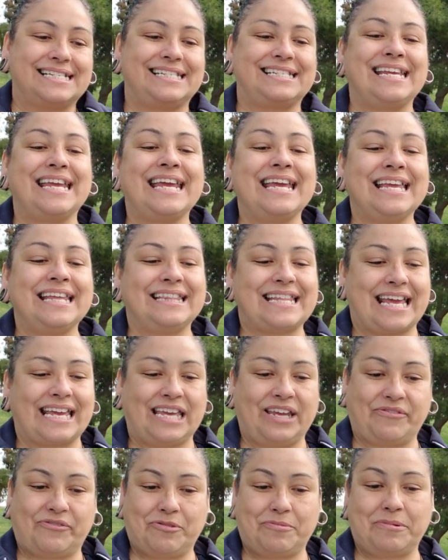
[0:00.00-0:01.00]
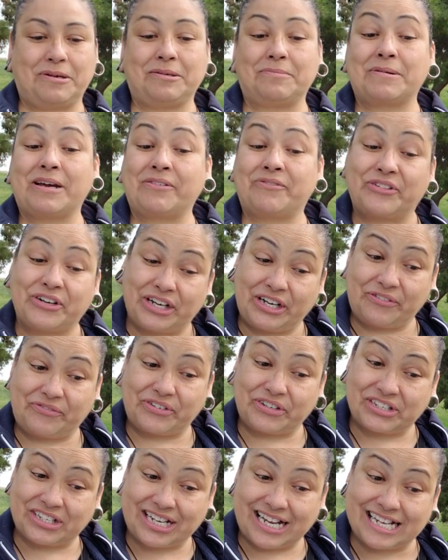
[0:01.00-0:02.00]
Z, thank you for being my very
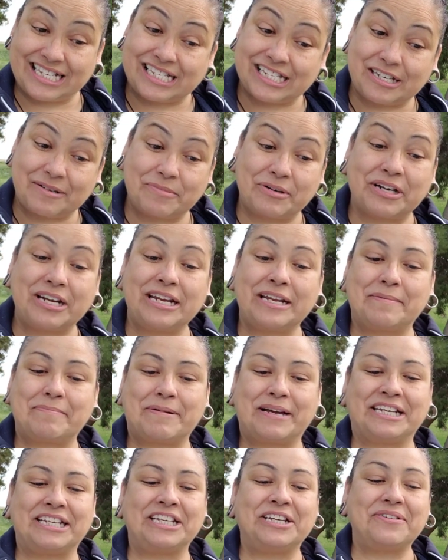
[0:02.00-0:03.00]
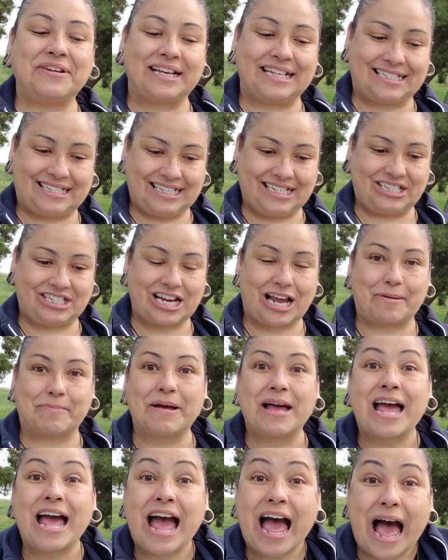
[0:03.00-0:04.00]
first customer in my new Etsy shop.
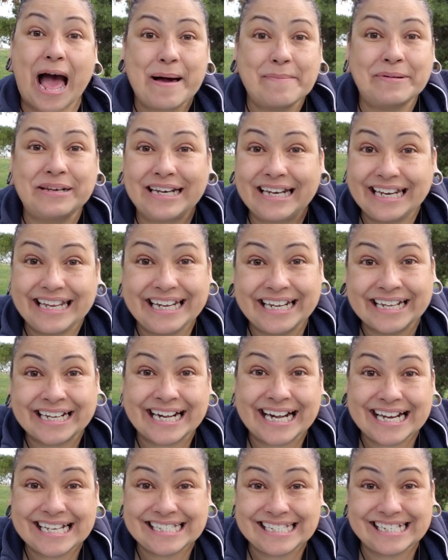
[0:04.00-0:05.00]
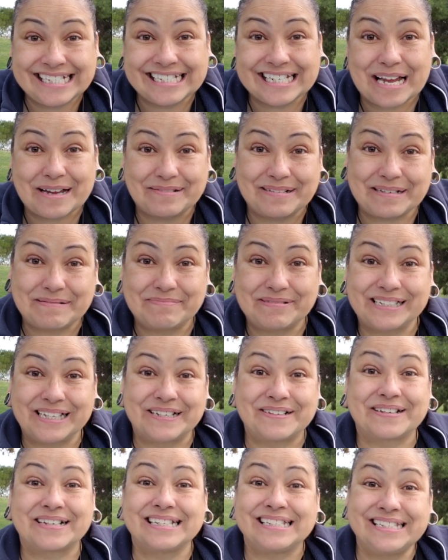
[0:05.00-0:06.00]
I'm going to link her Etsy shop down
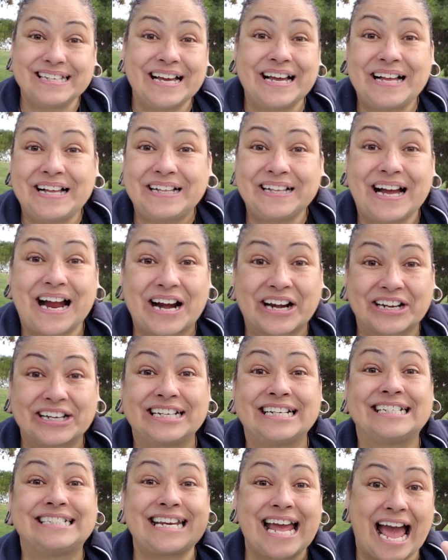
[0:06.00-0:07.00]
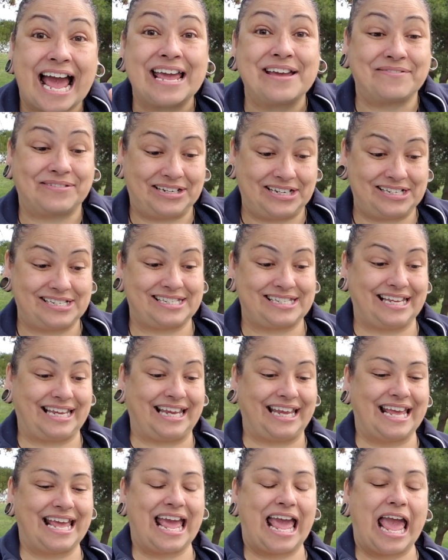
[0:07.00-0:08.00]
below because y'all are going to die when you
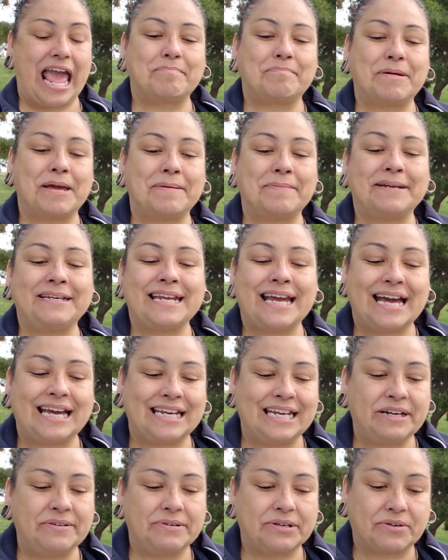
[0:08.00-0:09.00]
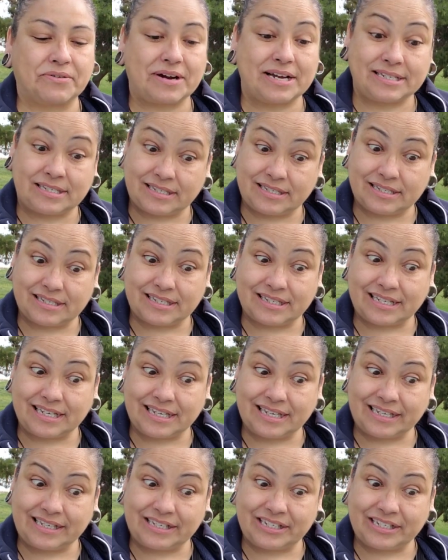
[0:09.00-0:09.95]
see. Baby Daddy requested